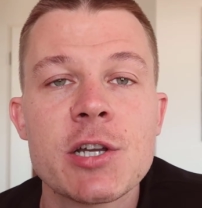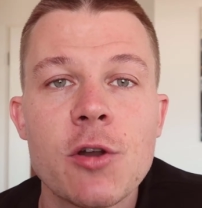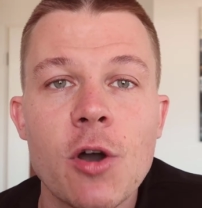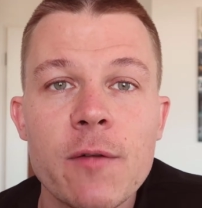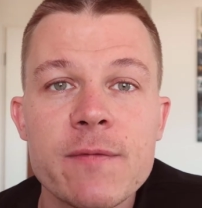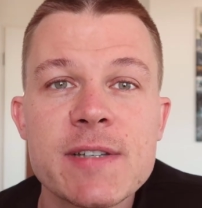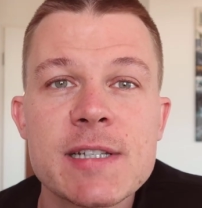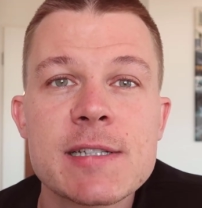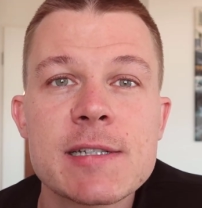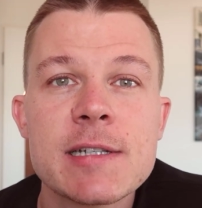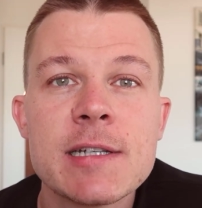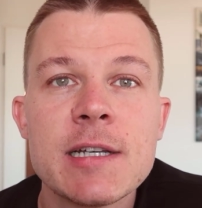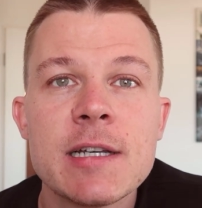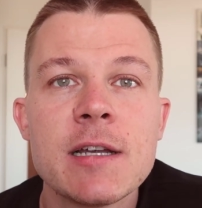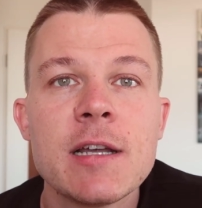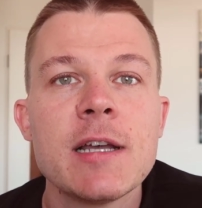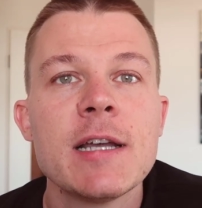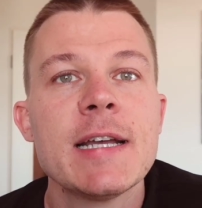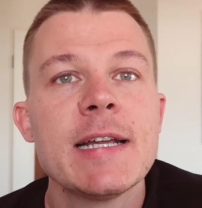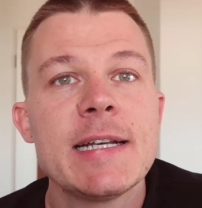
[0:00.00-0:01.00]
And
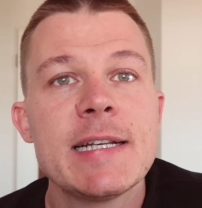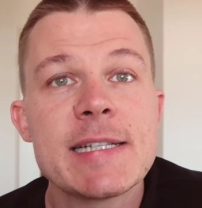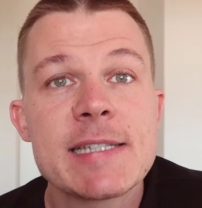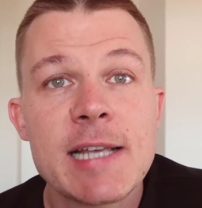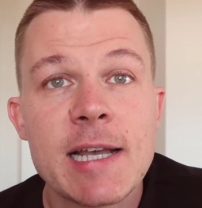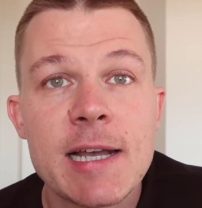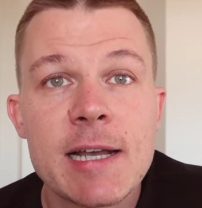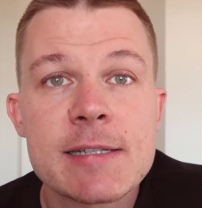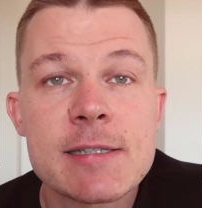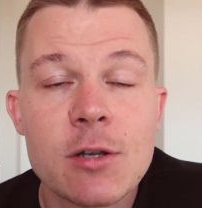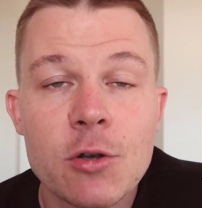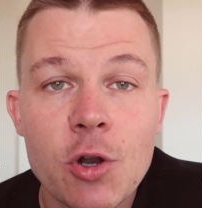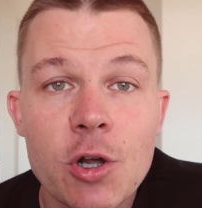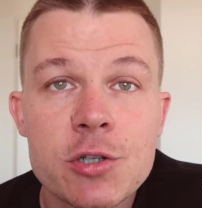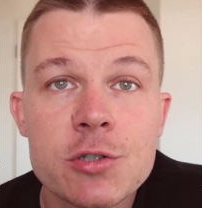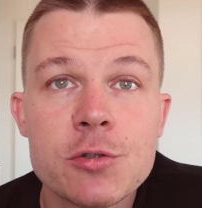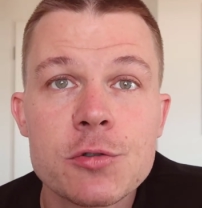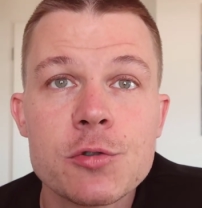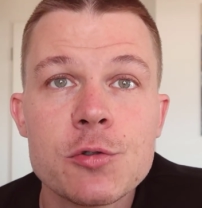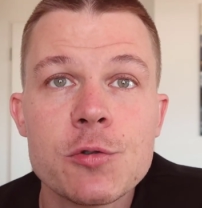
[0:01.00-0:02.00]
obviously this has a
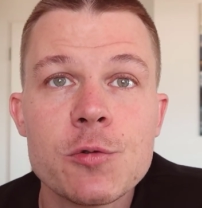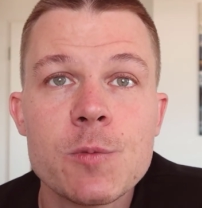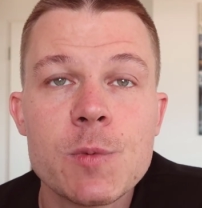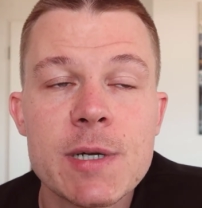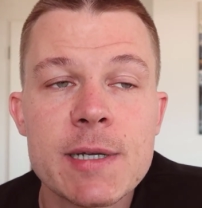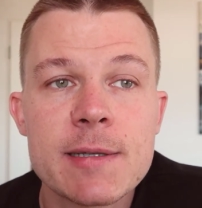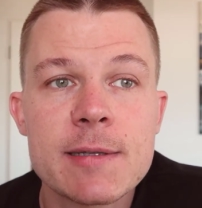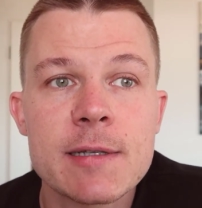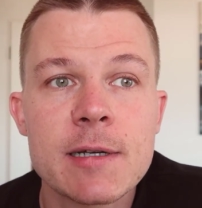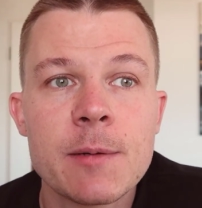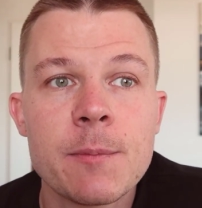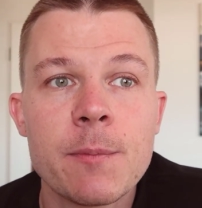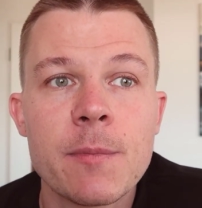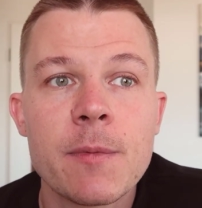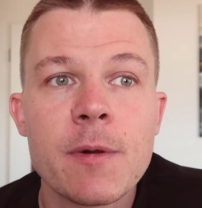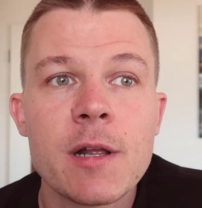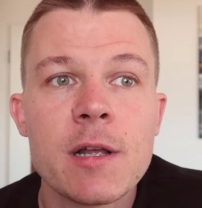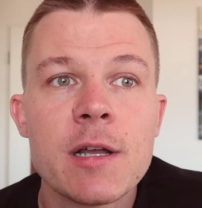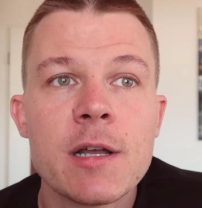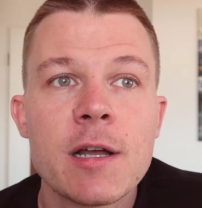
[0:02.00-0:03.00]
lot to do with
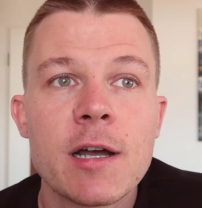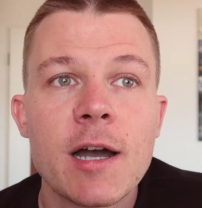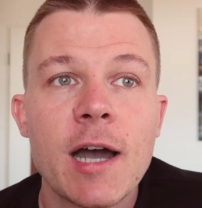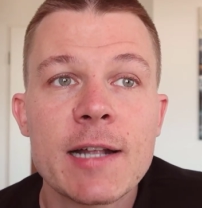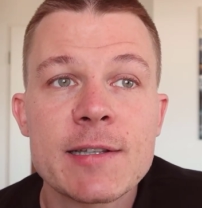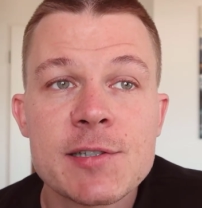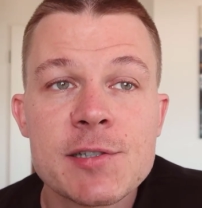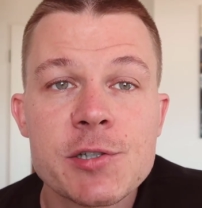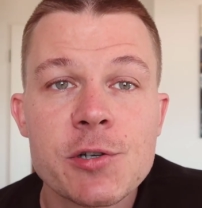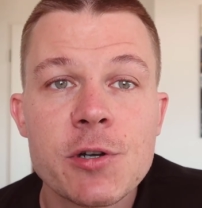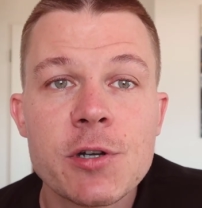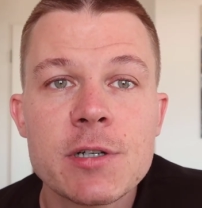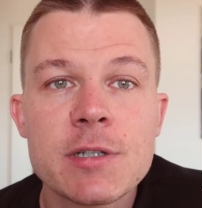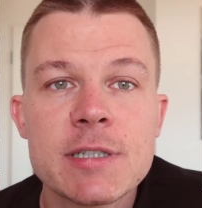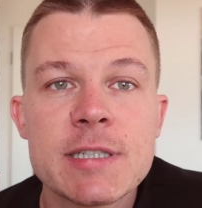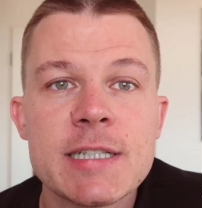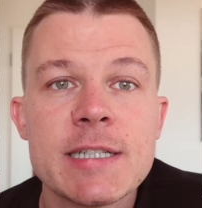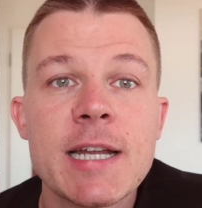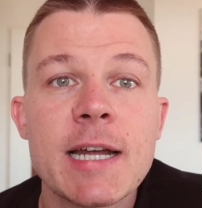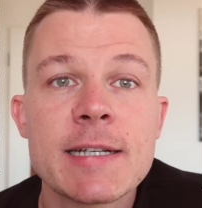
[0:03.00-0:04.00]

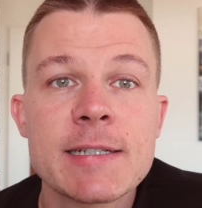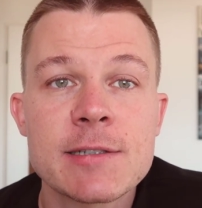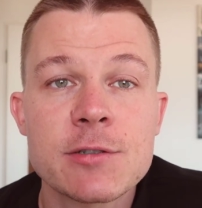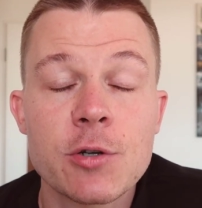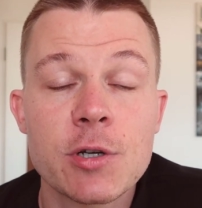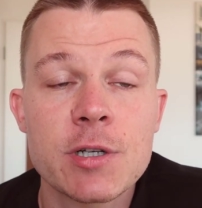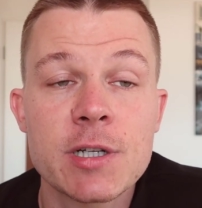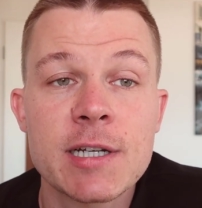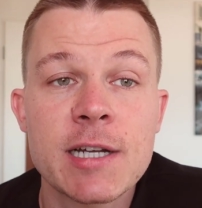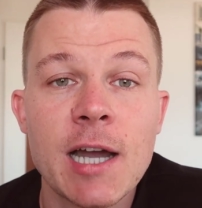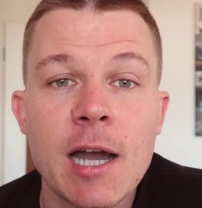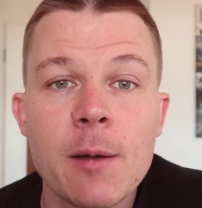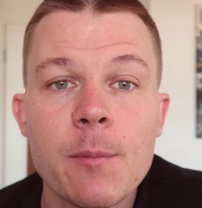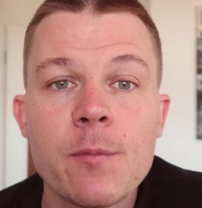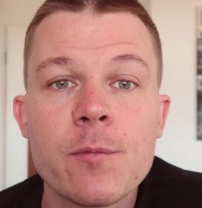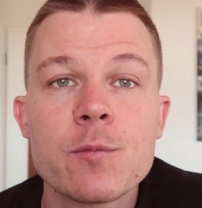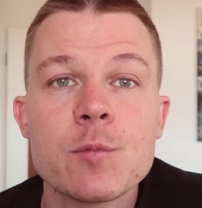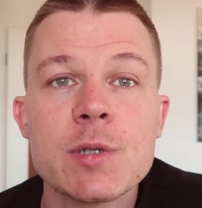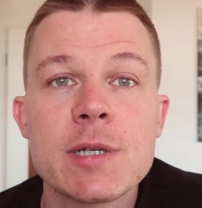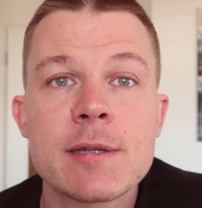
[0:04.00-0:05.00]
uncertainty that is going to
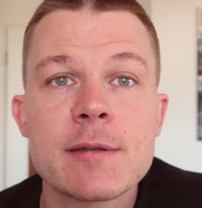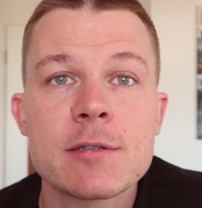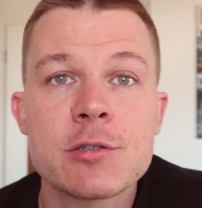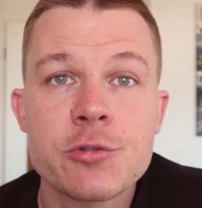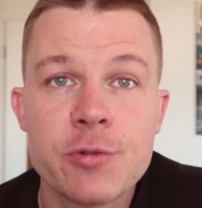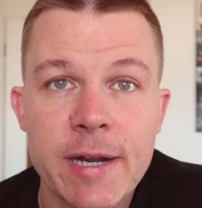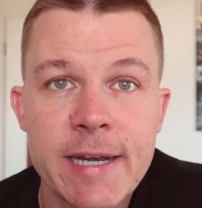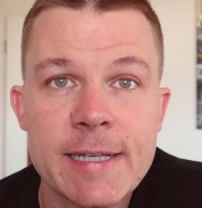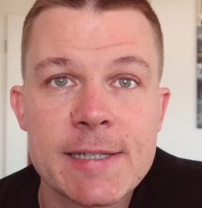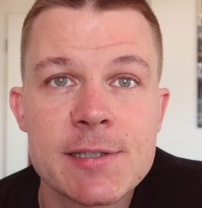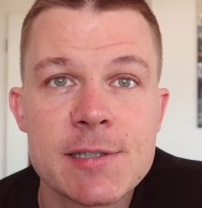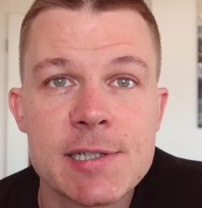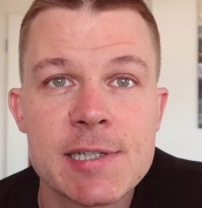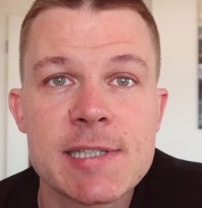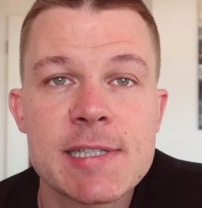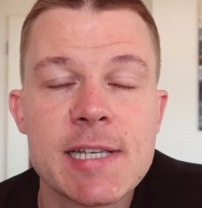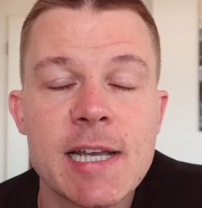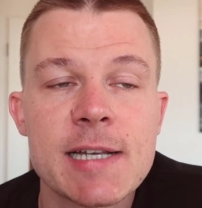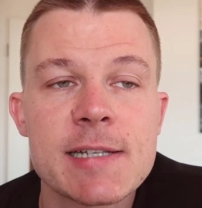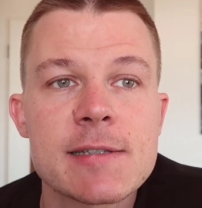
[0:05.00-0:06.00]
come with trading
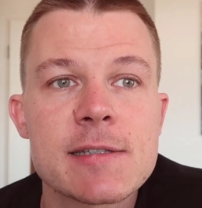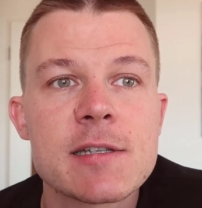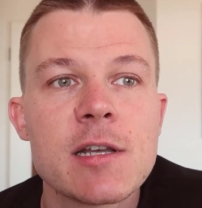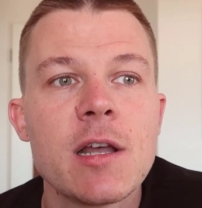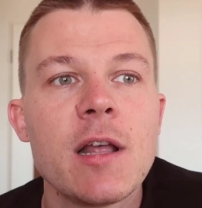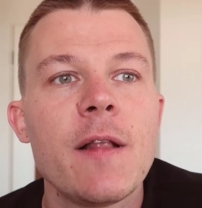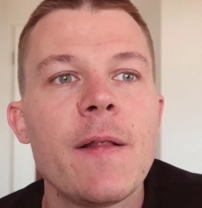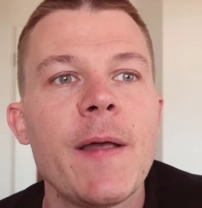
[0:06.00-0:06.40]
success.